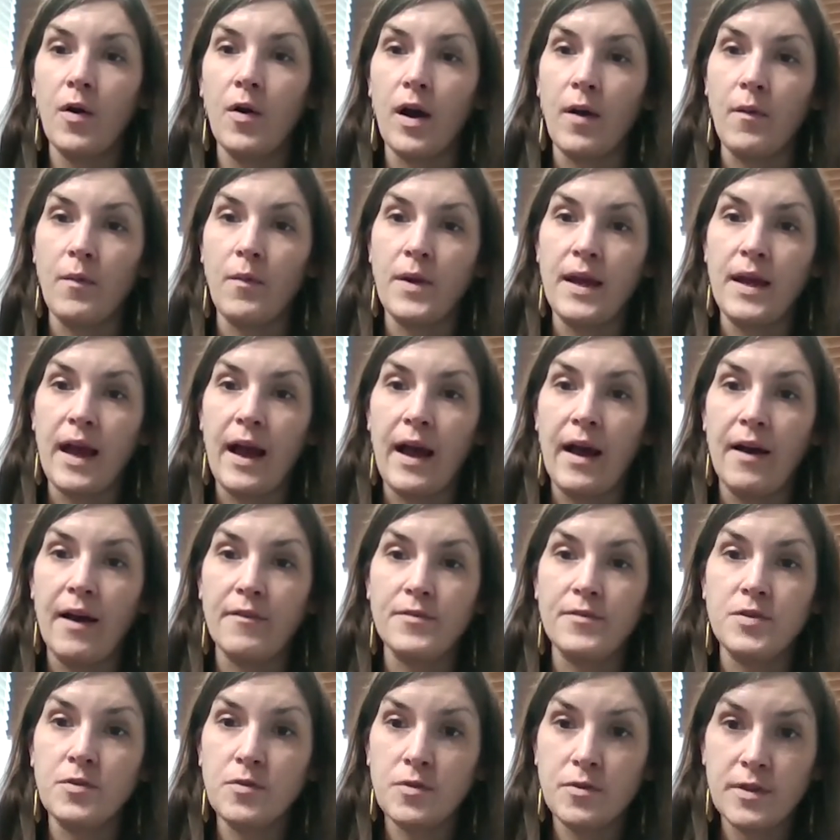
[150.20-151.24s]
Uh, we
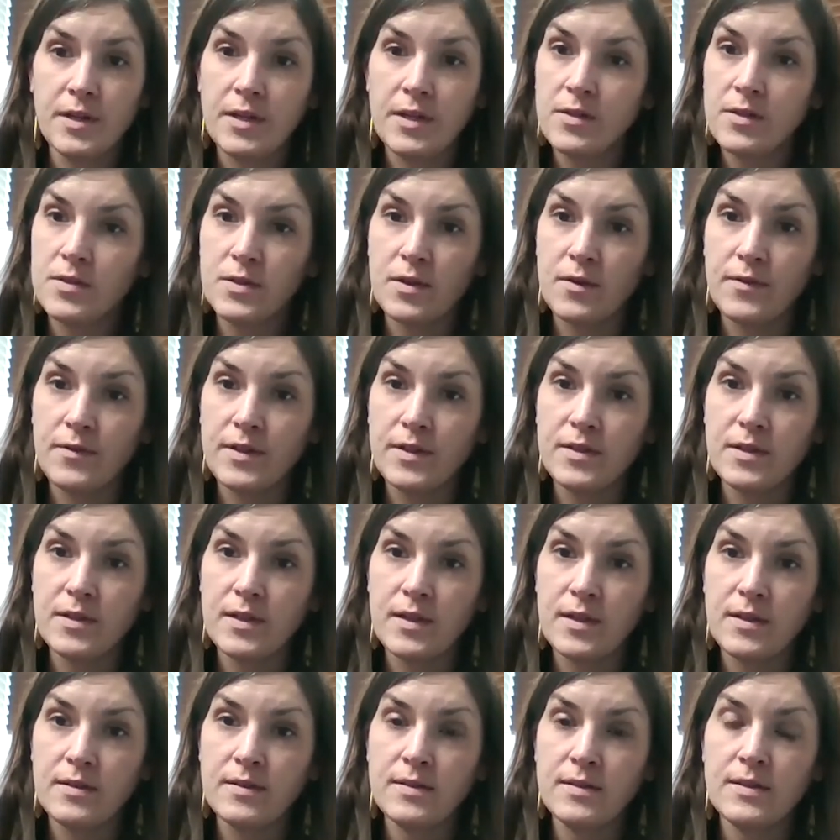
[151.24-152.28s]
have tutoring
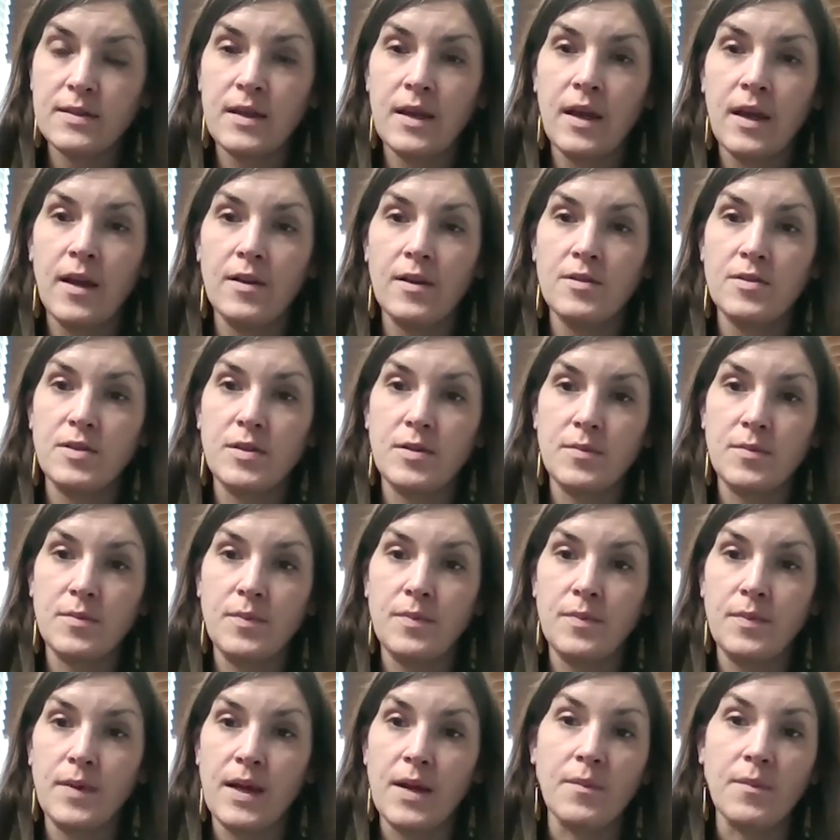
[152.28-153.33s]
services to
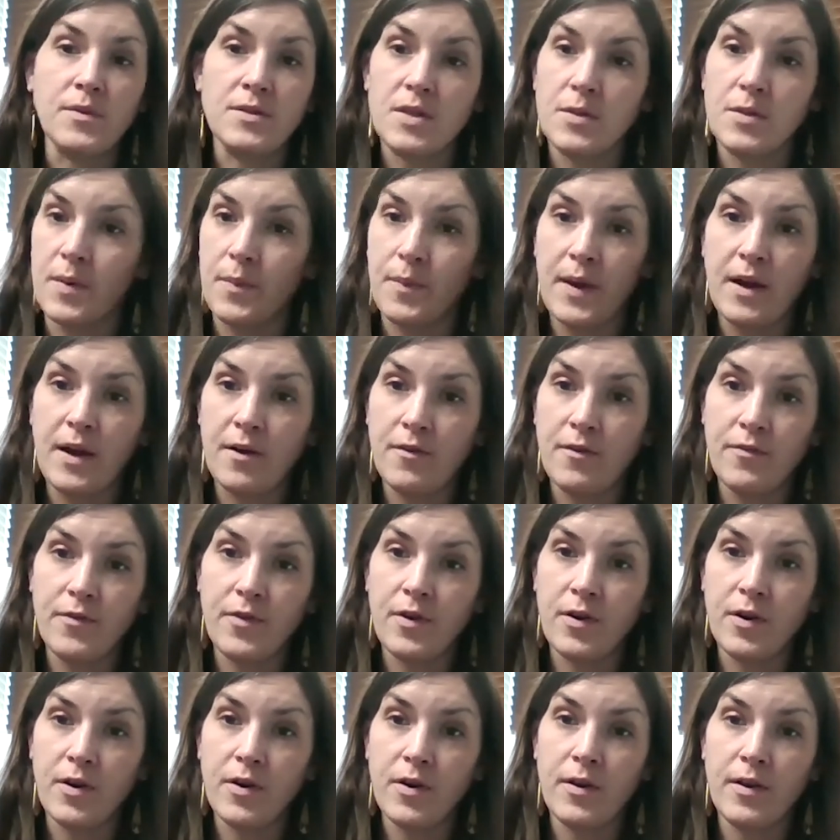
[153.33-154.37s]
be able to prepare
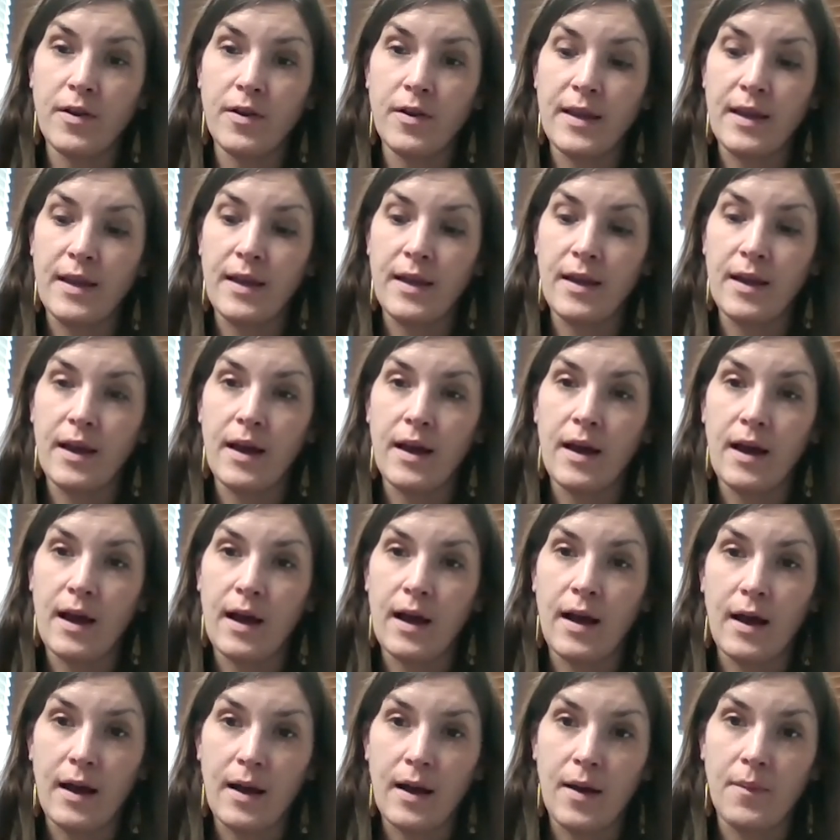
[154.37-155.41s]
for the
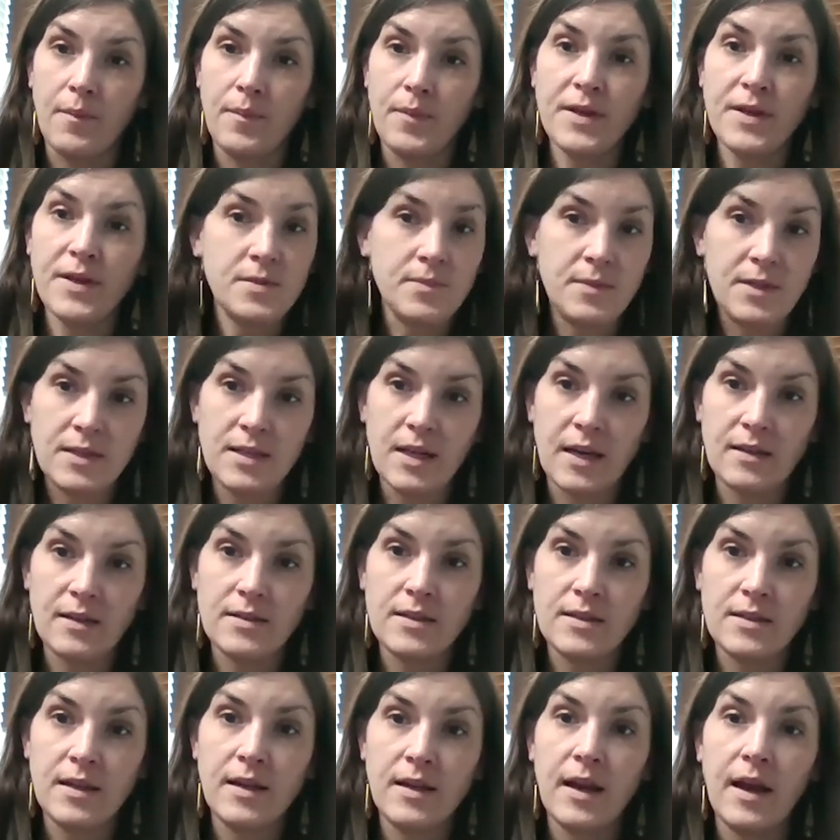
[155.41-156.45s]
uh, placement
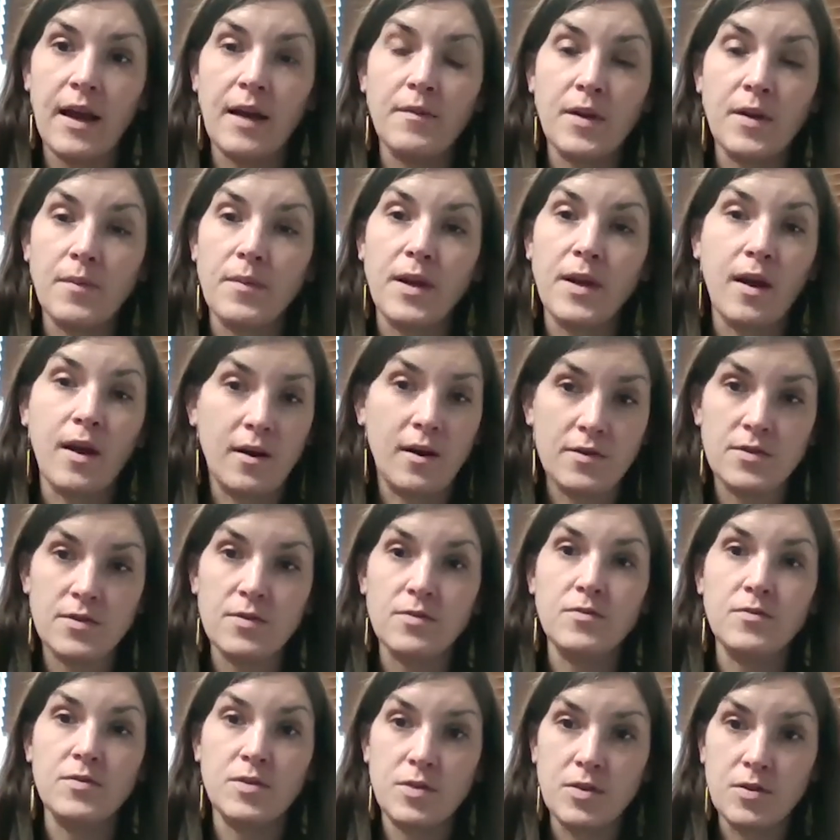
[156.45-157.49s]
testing. And then we
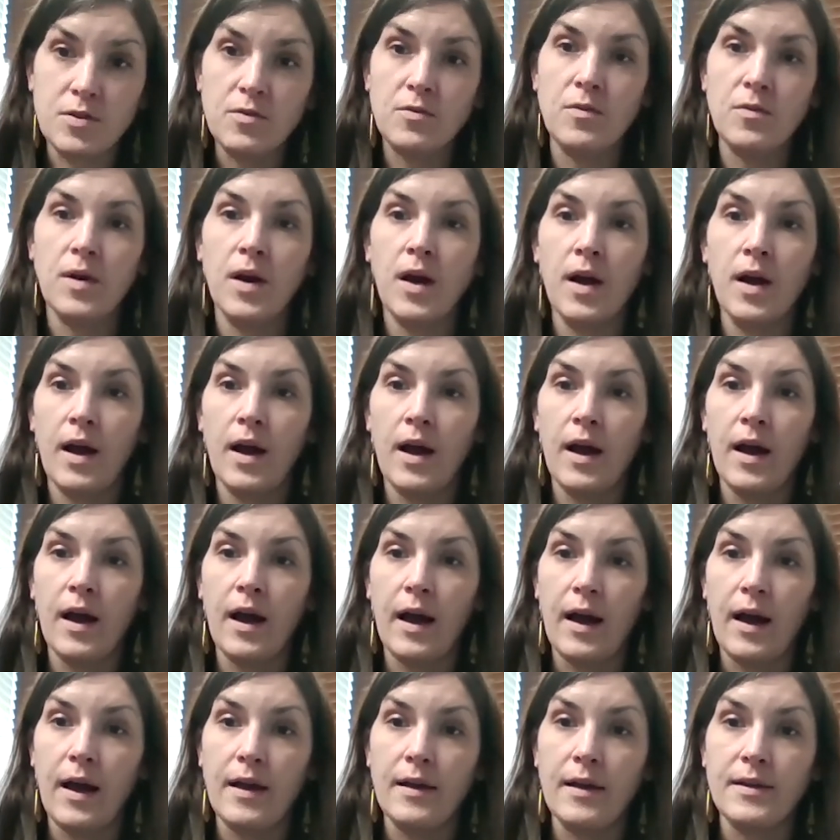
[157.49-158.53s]
also do,
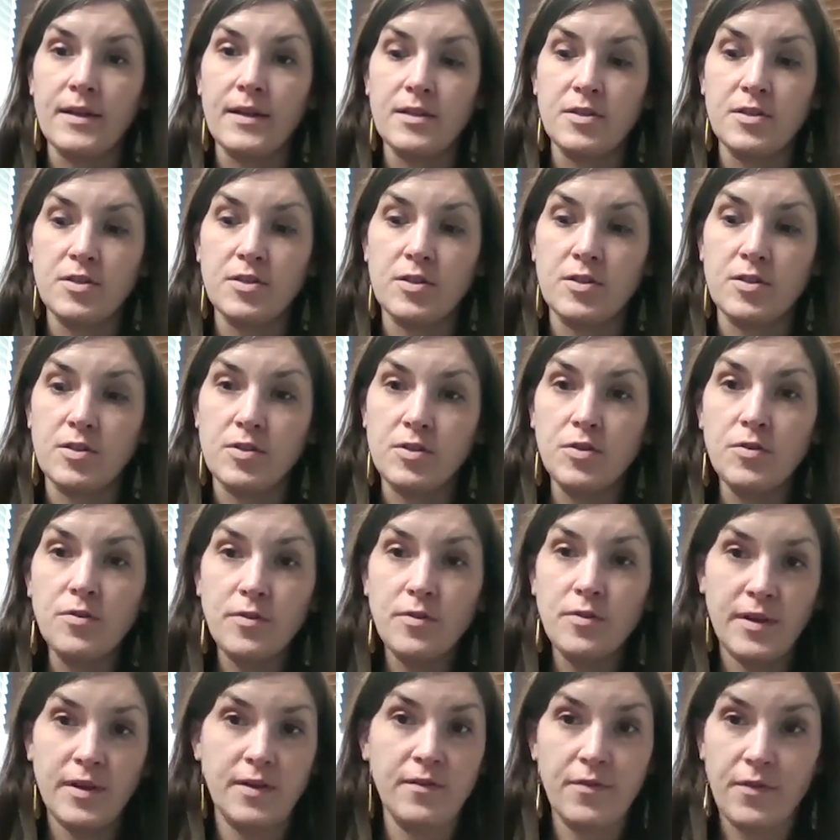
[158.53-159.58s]
in addition to
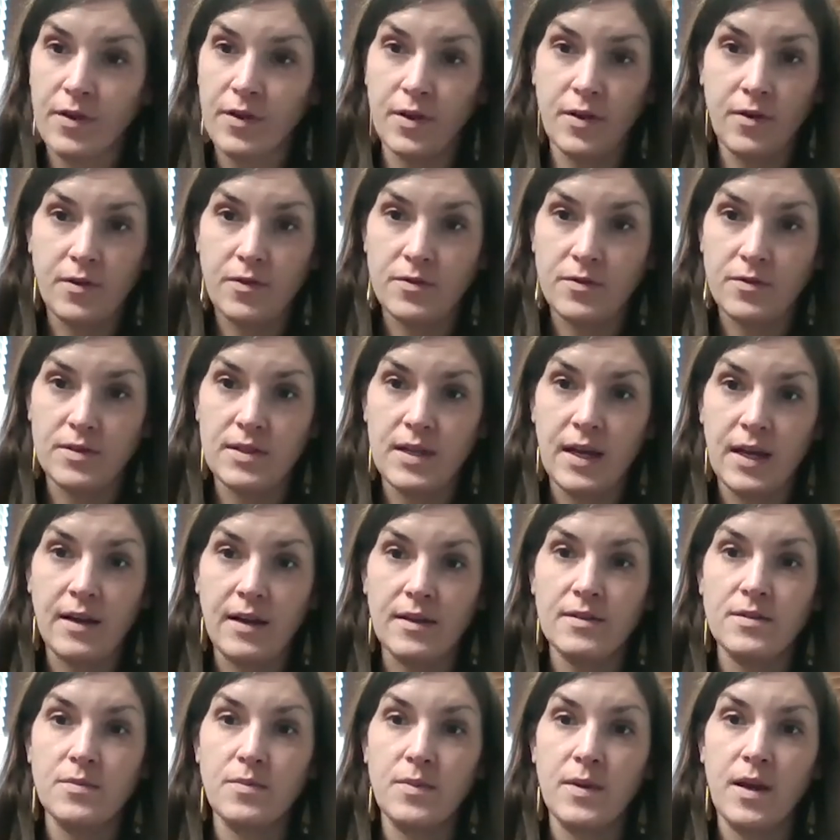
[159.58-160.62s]
tutoring for those
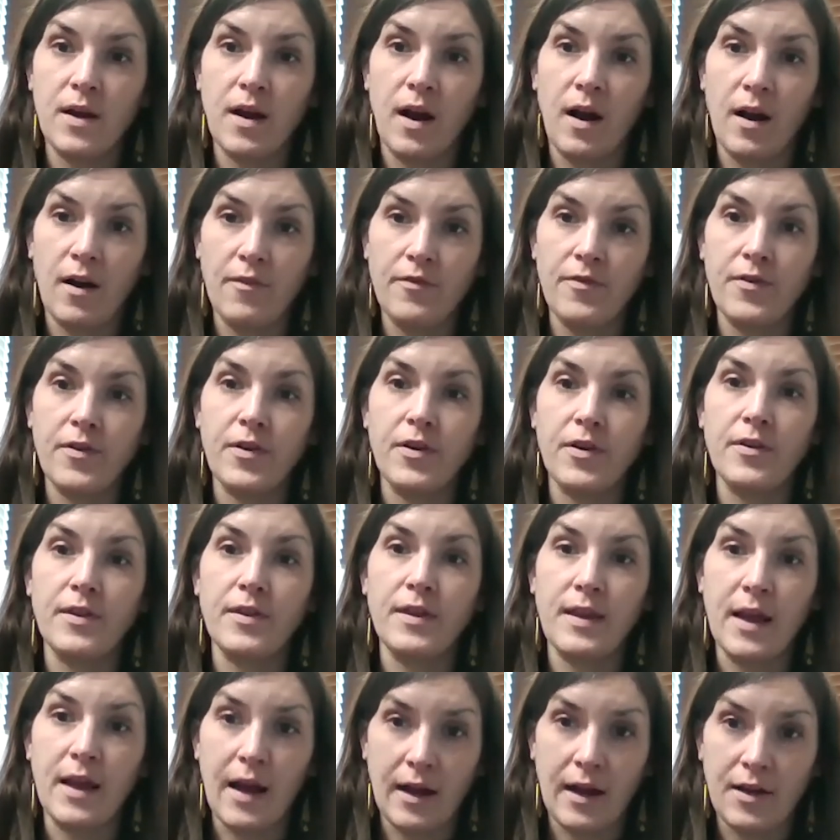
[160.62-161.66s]
tests, we offer
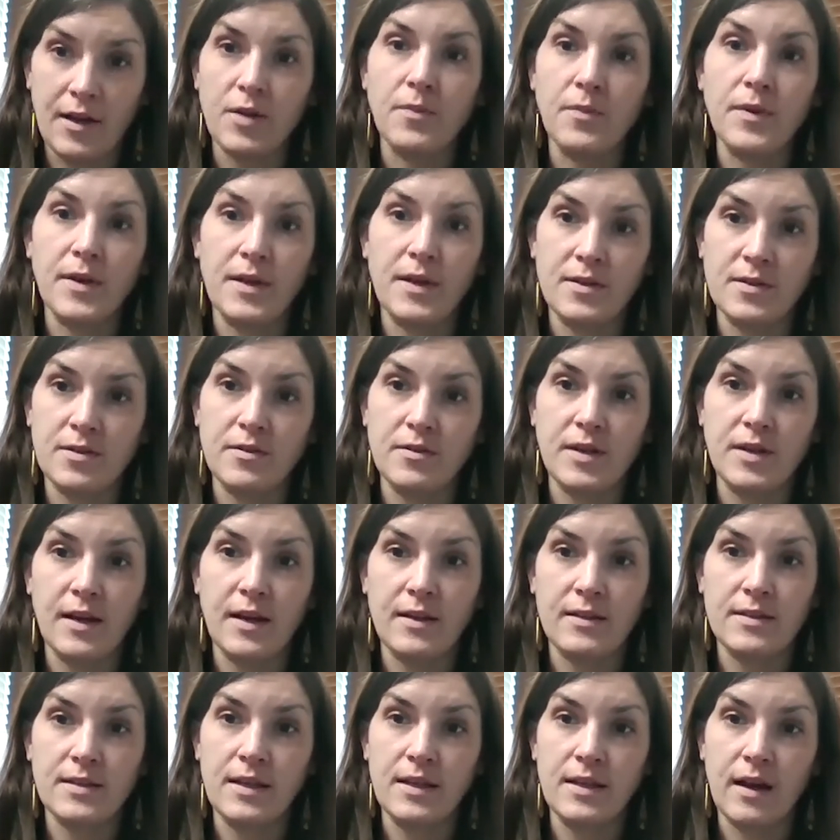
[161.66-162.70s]
the AccuPlacer
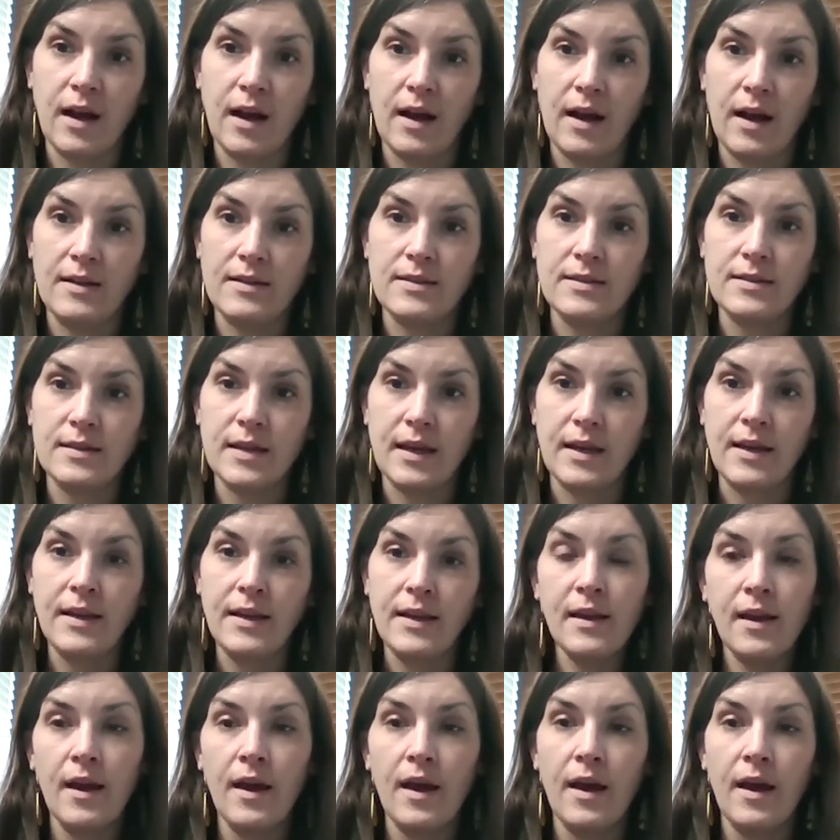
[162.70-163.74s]
testing on
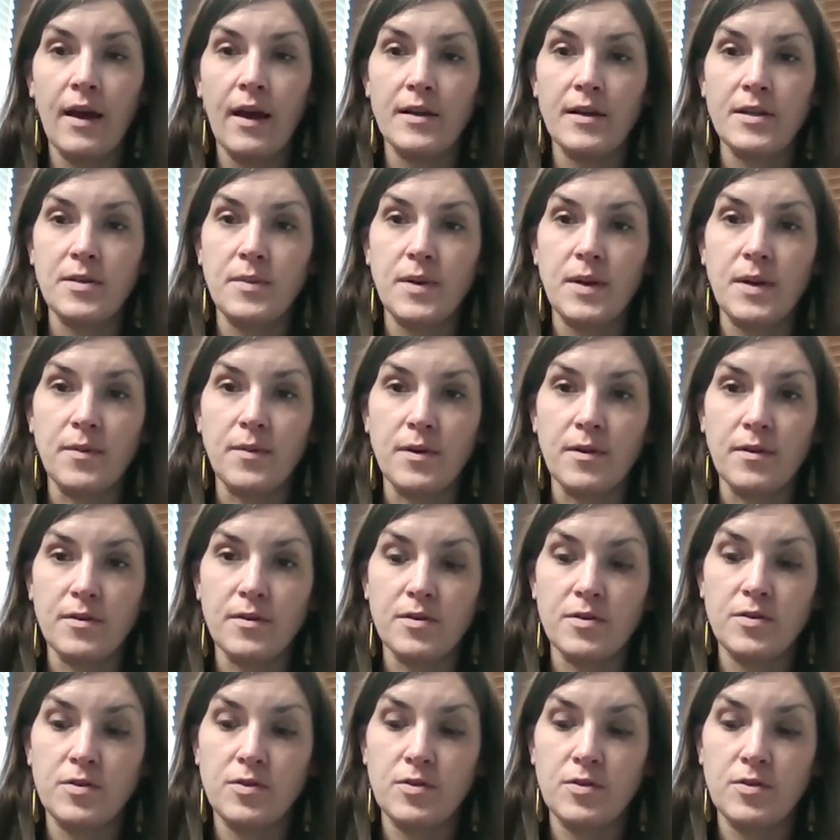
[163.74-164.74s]
site to be able